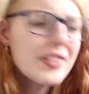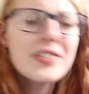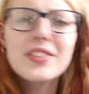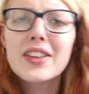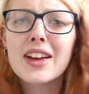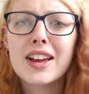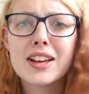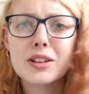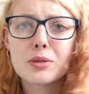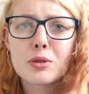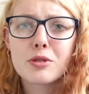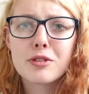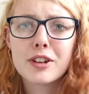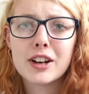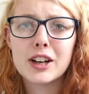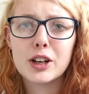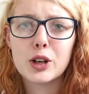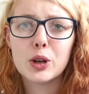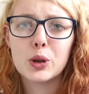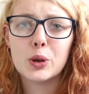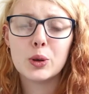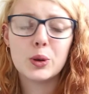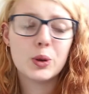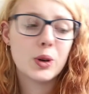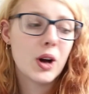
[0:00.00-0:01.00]
These were really
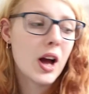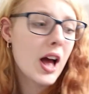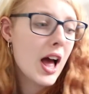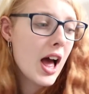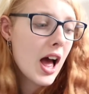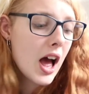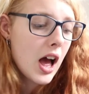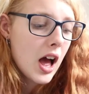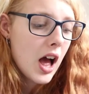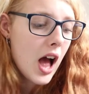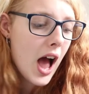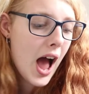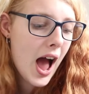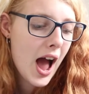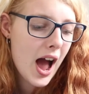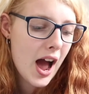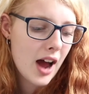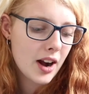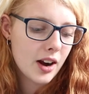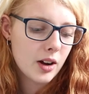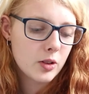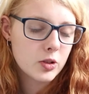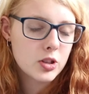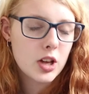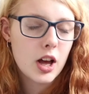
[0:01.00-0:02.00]
cool,
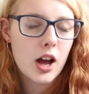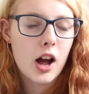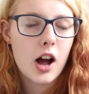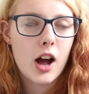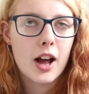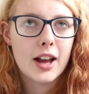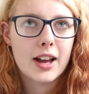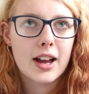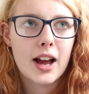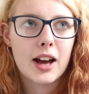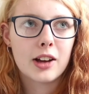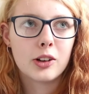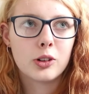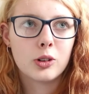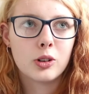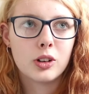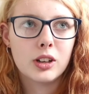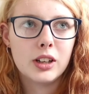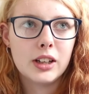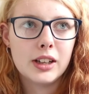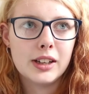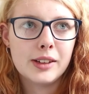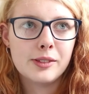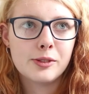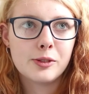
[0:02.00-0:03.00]
and I was like, I
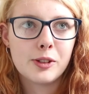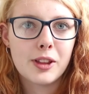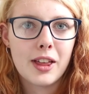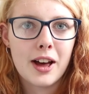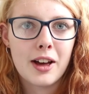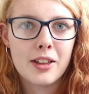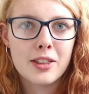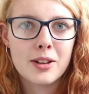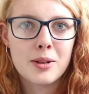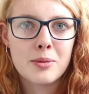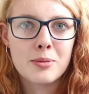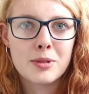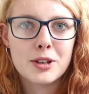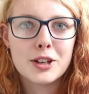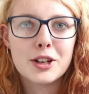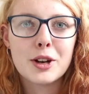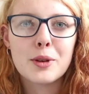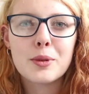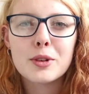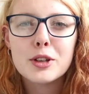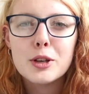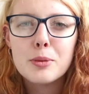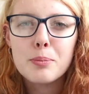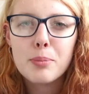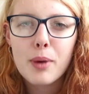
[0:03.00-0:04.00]
cannot leave without them. You
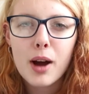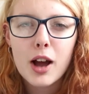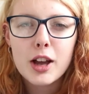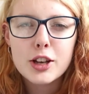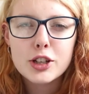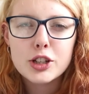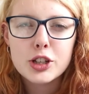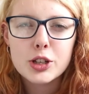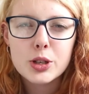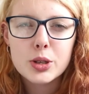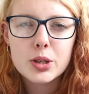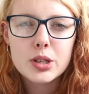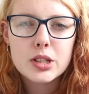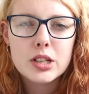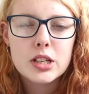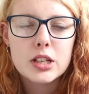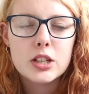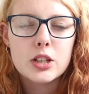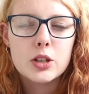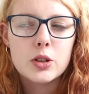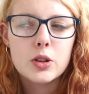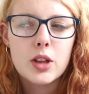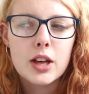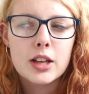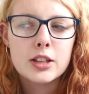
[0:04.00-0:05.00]
know when you buy shoes
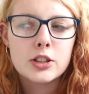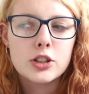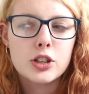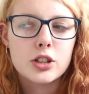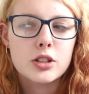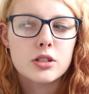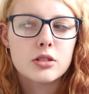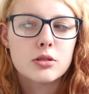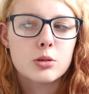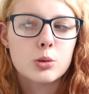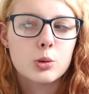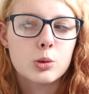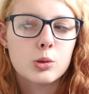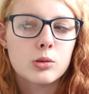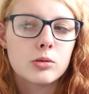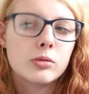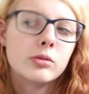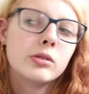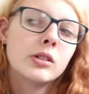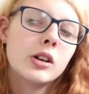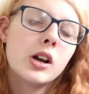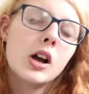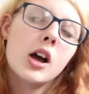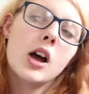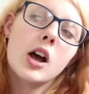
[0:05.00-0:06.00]
and you then just sort of,
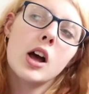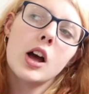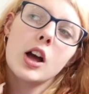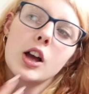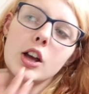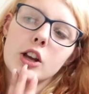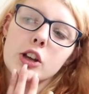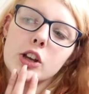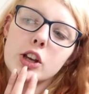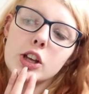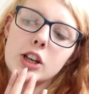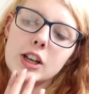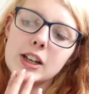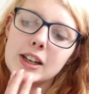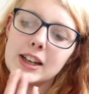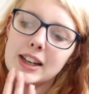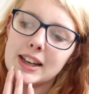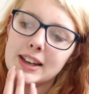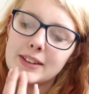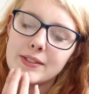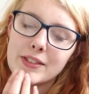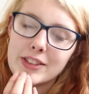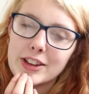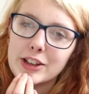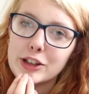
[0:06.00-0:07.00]
you
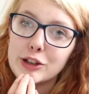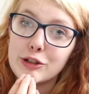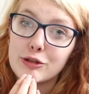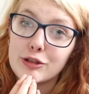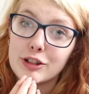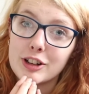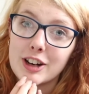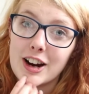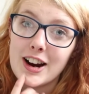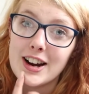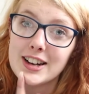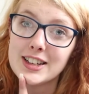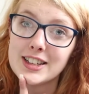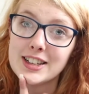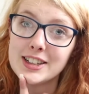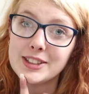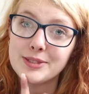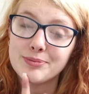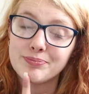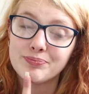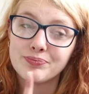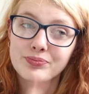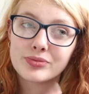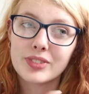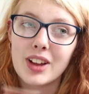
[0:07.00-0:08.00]
leave and then you regret
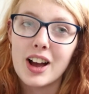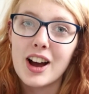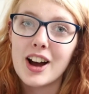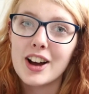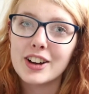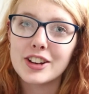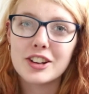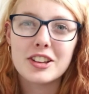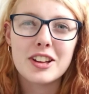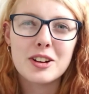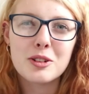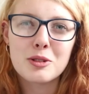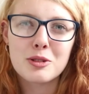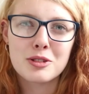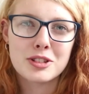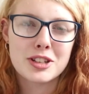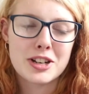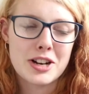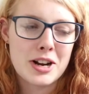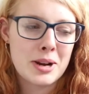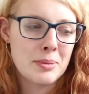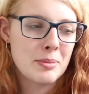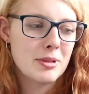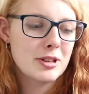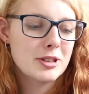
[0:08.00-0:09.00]
it? I do that all the
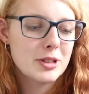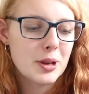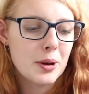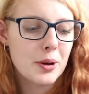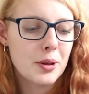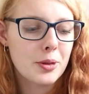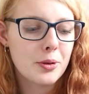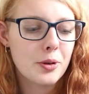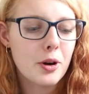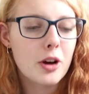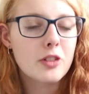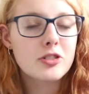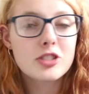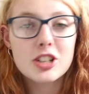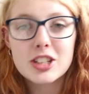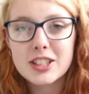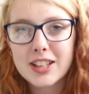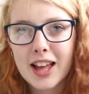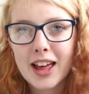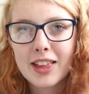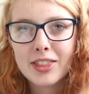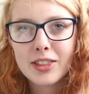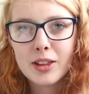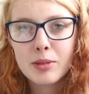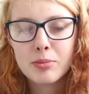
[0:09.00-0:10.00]
time. So I thought I'll just
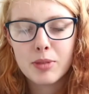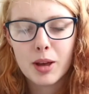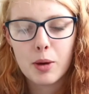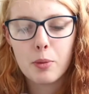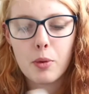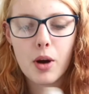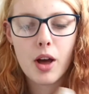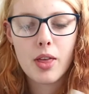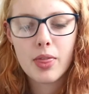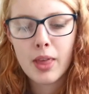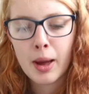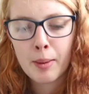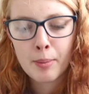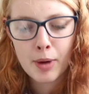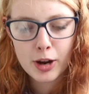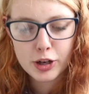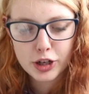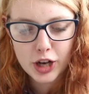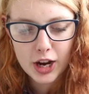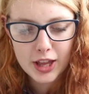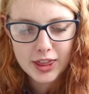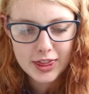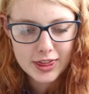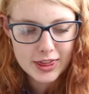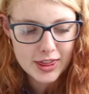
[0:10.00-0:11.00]
get them. They weren't that
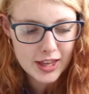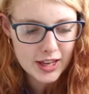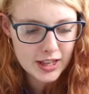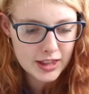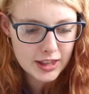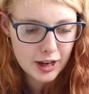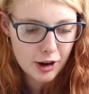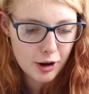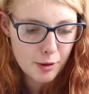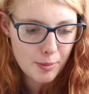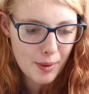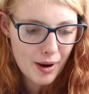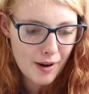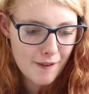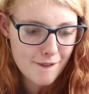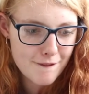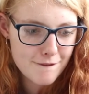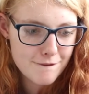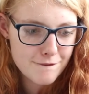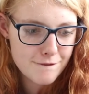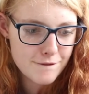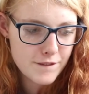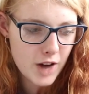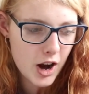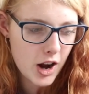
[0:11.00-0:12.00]
much. I think they're about
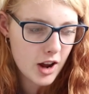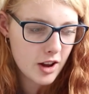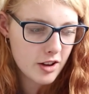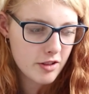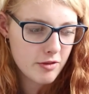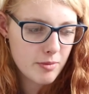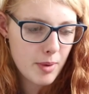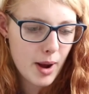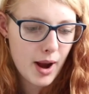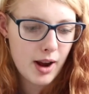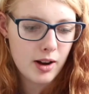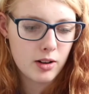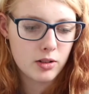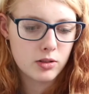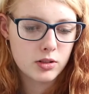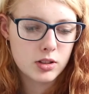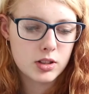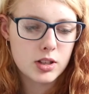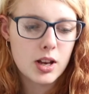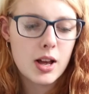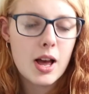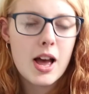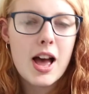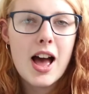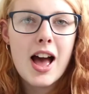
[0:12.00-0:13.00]

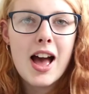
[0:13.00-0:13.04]
£5.